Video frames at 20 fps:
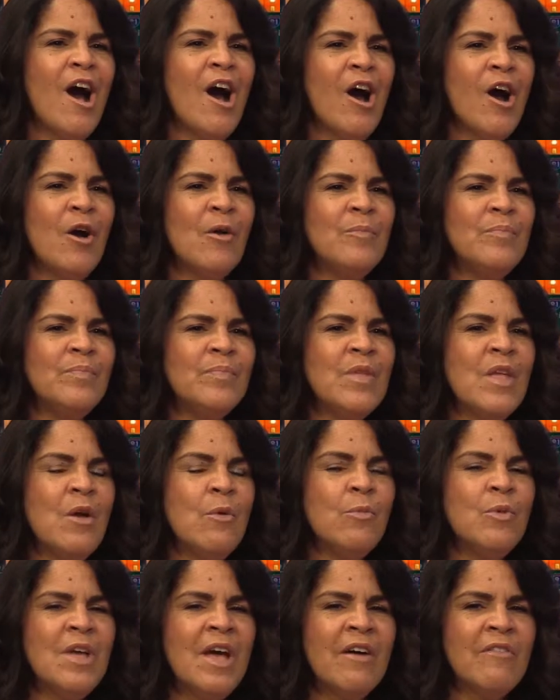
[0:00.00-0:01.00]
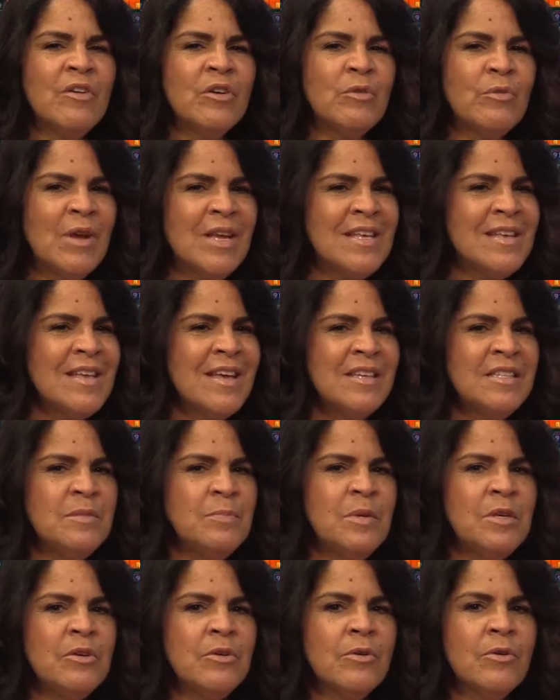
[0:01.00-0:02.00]
Um, we have a great guest
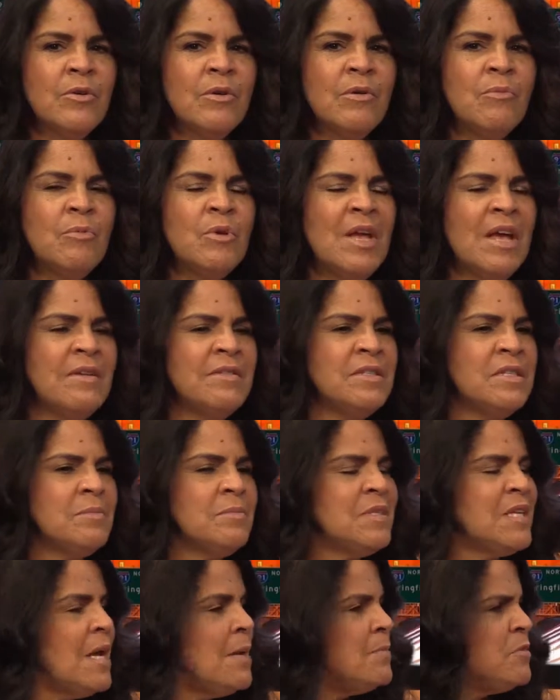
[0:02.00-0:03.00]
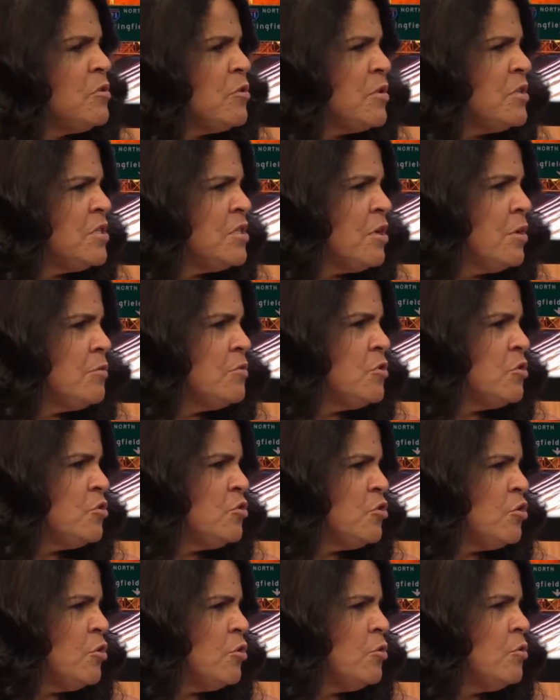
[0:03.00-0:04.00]
speaker. We have some time to ourselves to
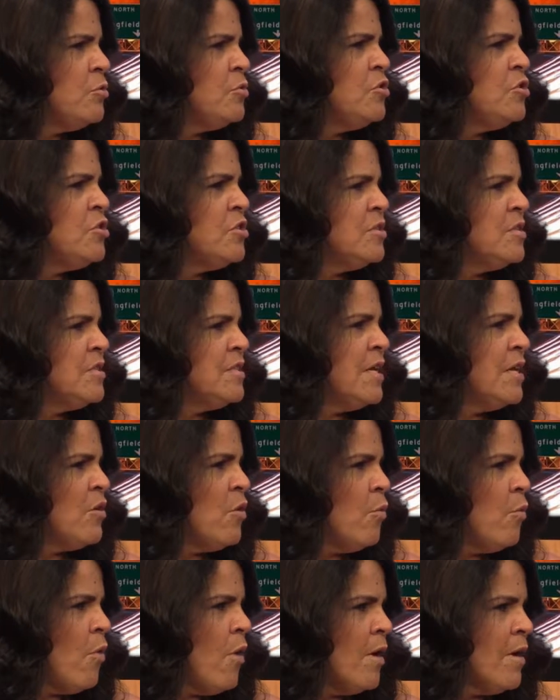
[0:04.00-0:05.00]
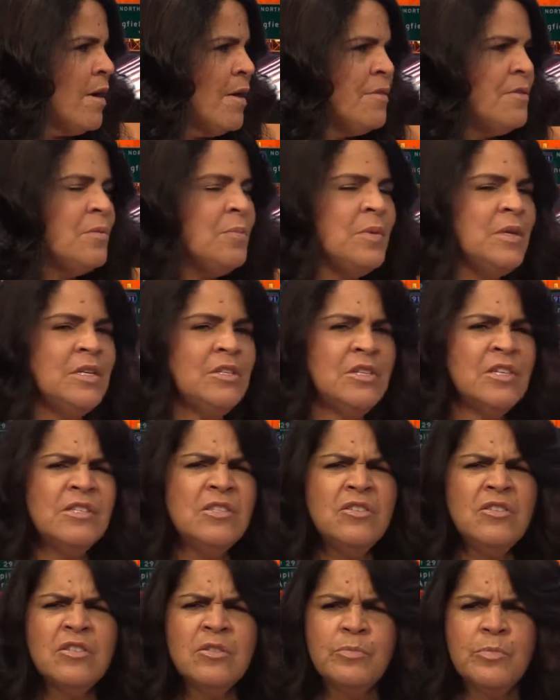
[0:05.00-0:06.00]
journal and just take a walk on the beach.
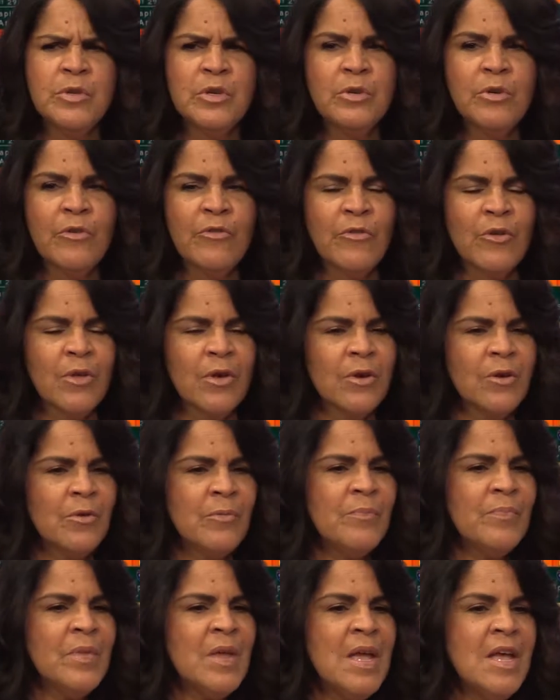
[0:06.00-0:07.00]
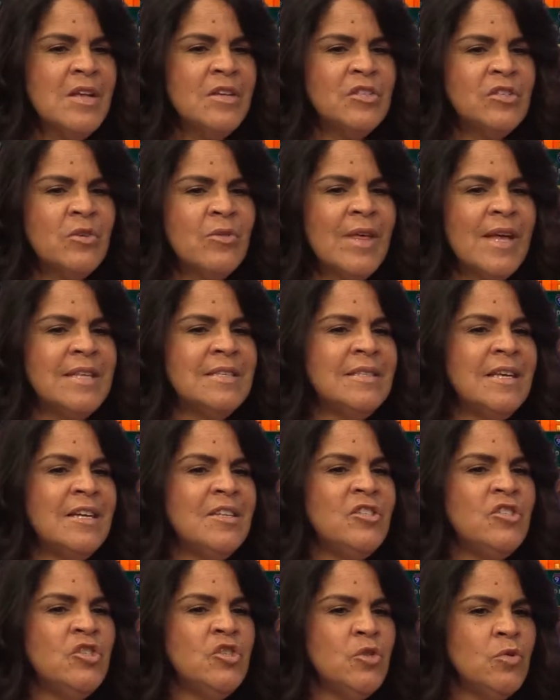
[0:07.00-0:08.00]
It's just beautiful there. Oh, so that's
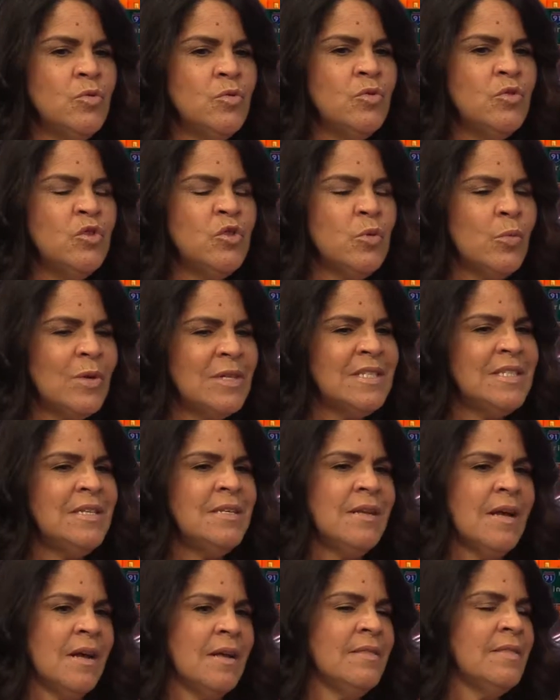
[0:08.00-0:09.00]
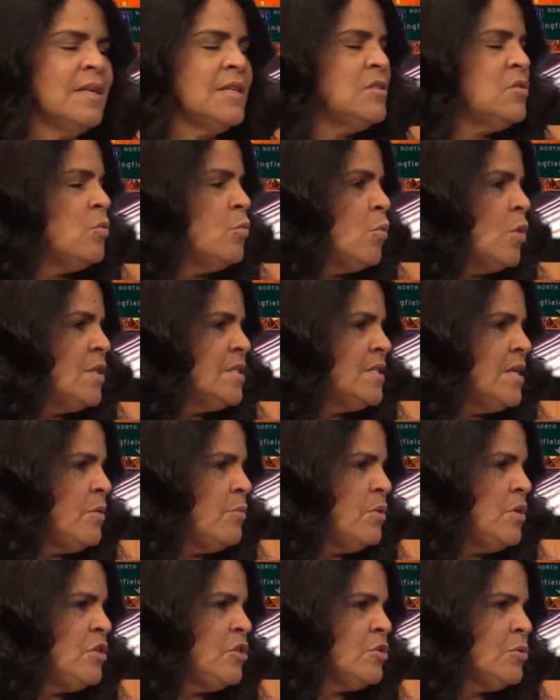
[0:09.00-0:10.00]
on June 29th. That's a one day
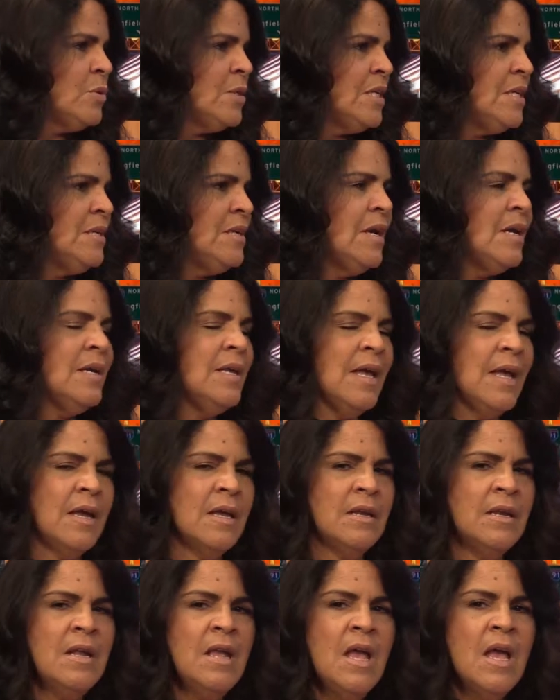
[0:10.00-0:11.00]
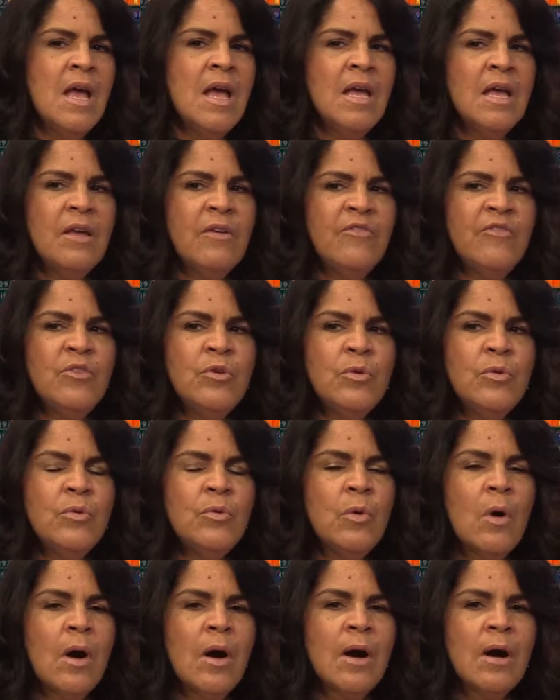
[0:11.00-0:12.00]
retreat. Again, mm-hmm. if
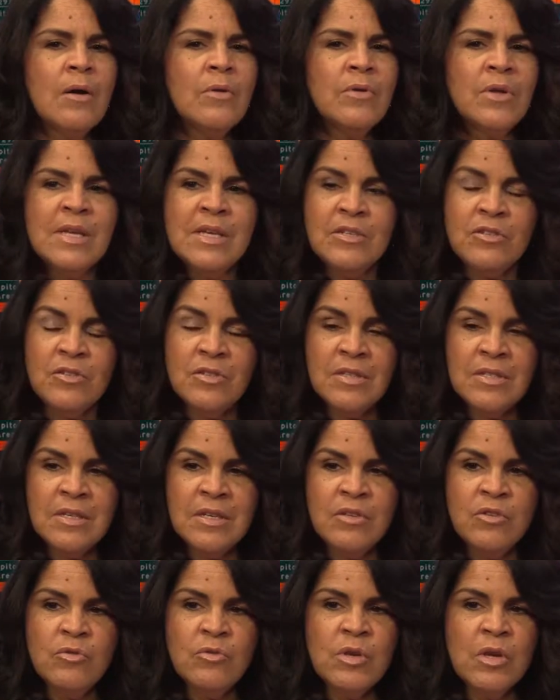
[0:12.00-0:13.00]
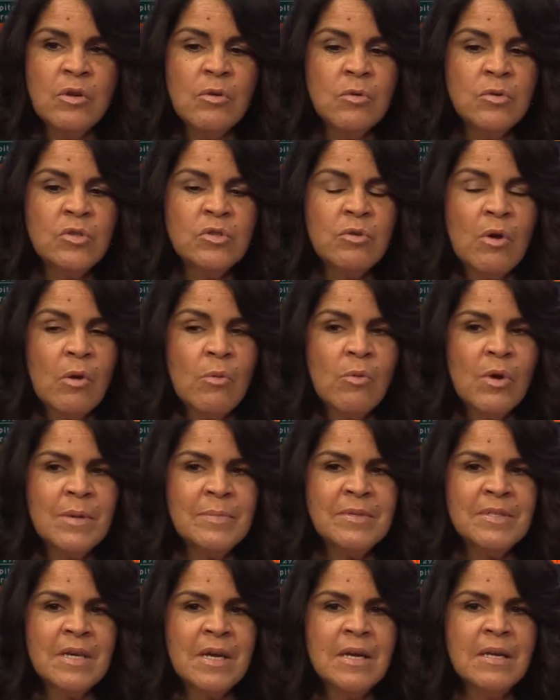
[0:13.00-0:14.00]
you mm-hmm. are interested, you can go to our
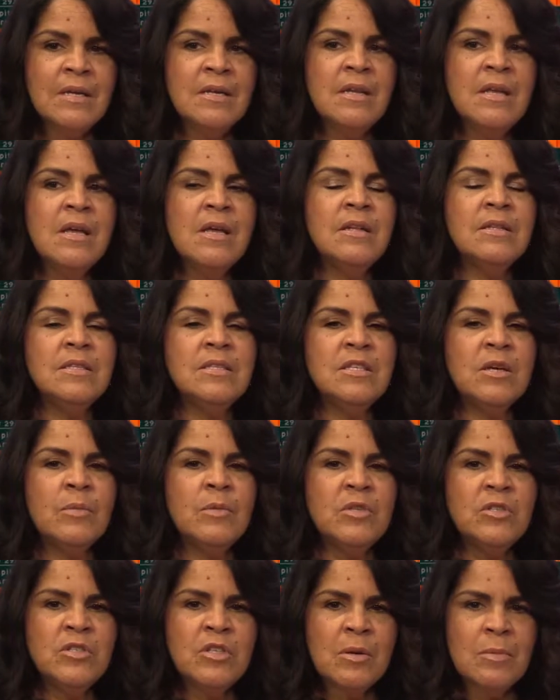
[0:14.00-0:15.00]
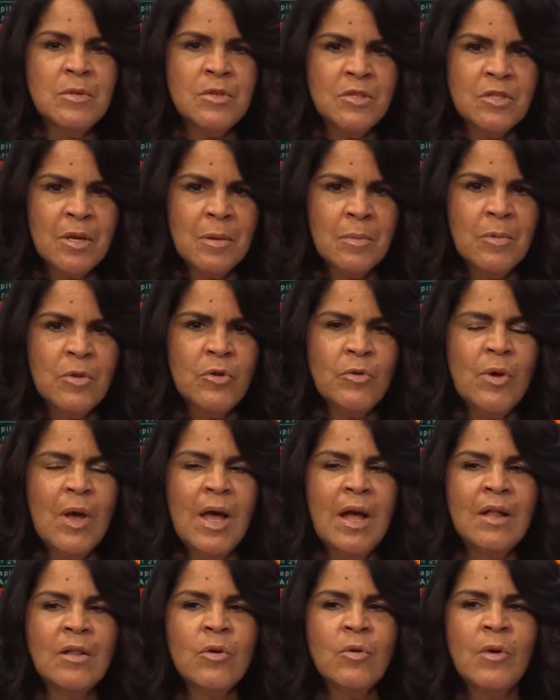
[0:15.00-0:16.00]
website
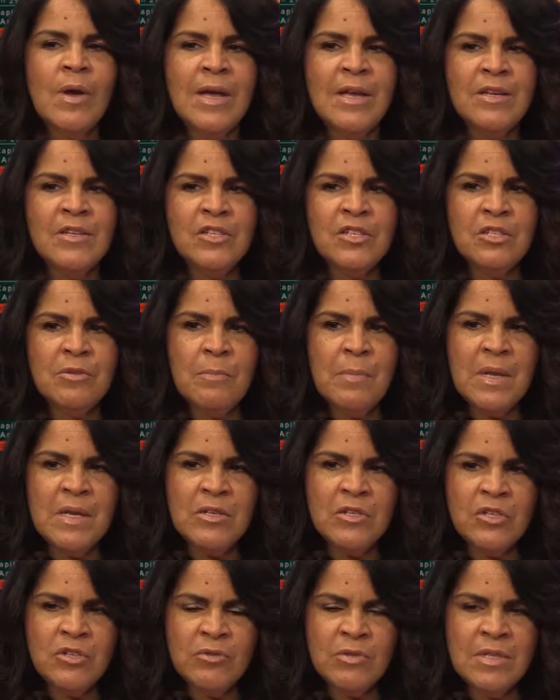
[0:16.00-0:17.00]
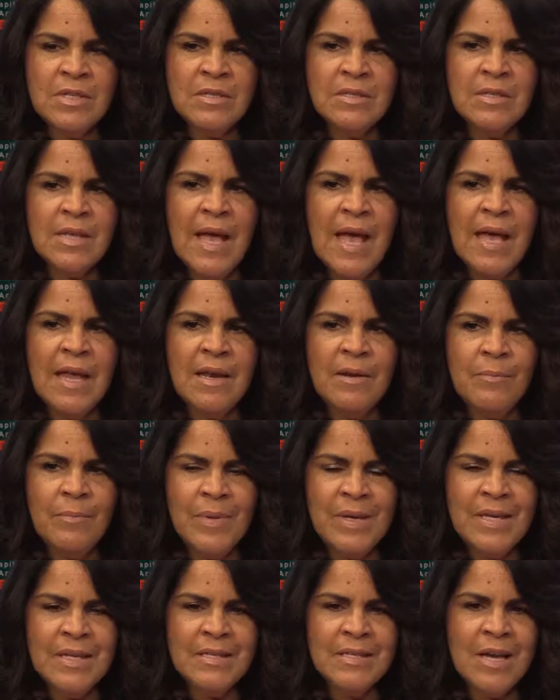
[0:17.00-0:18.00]

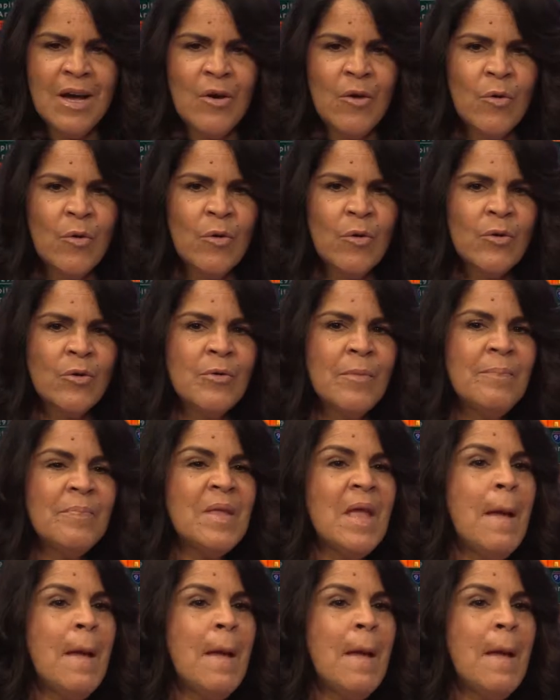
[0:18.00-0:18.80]
www.lohministriesnb.org.